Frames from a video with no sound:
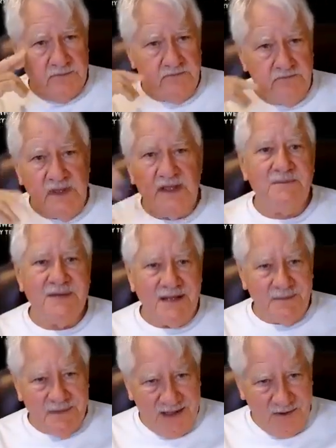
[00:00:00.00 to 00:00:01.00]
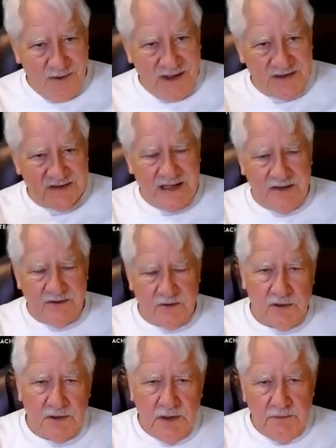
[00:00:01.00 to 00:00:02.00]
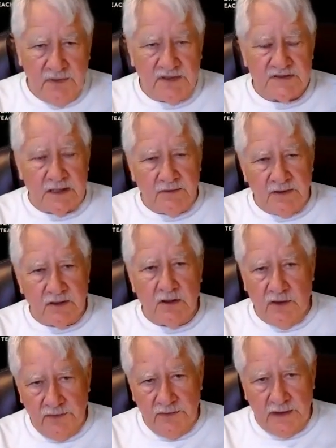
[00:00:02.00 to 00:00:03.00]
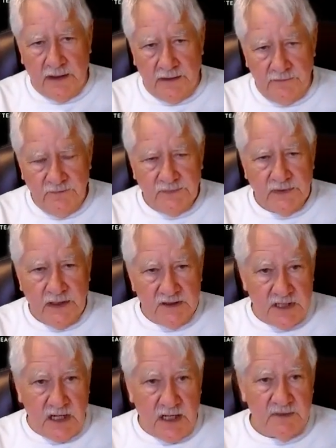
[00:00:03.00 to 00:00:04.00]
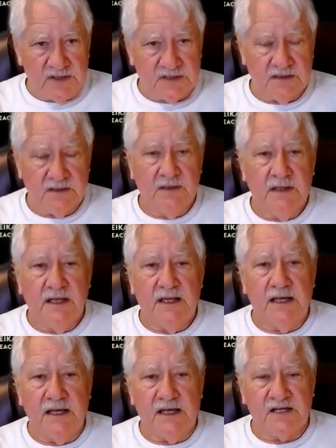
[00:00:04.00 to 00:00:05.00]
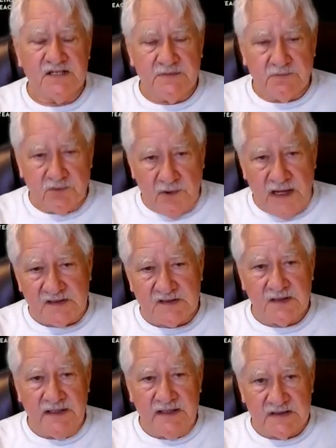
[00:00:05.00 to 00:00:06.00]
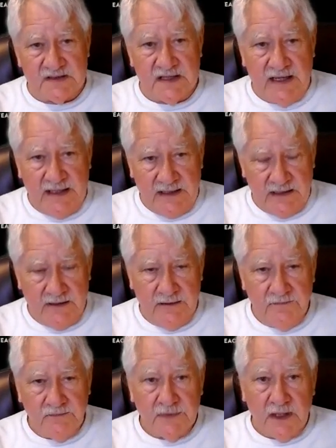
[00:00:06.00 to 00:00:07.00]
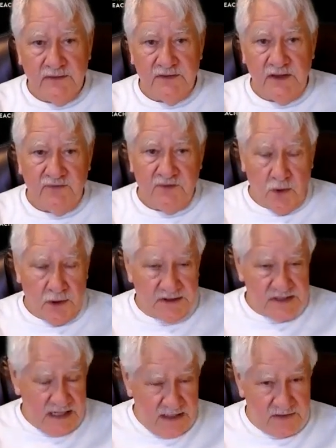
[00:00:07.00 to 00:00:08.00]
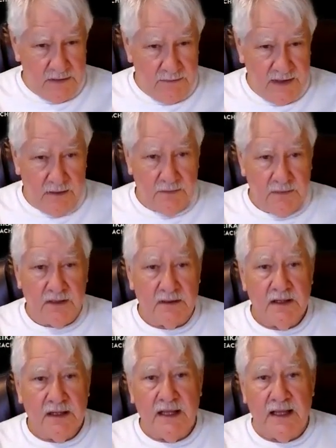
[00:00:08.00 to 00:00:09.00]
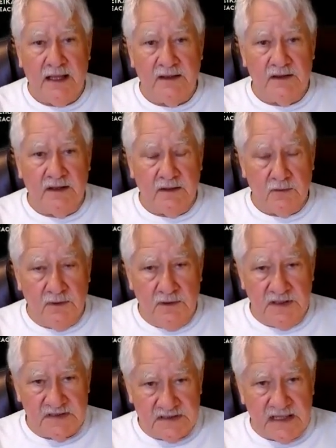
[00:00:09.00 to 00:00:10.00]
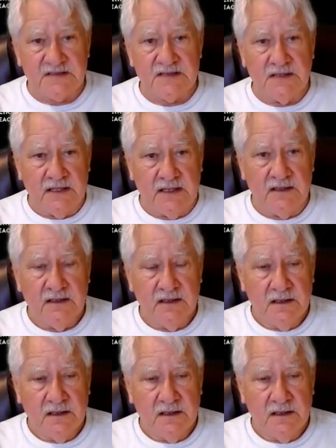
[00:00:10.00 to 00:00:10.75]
many weeks down the road. But as I recall, Thomas expressly cited the 14th Amendment and the necessity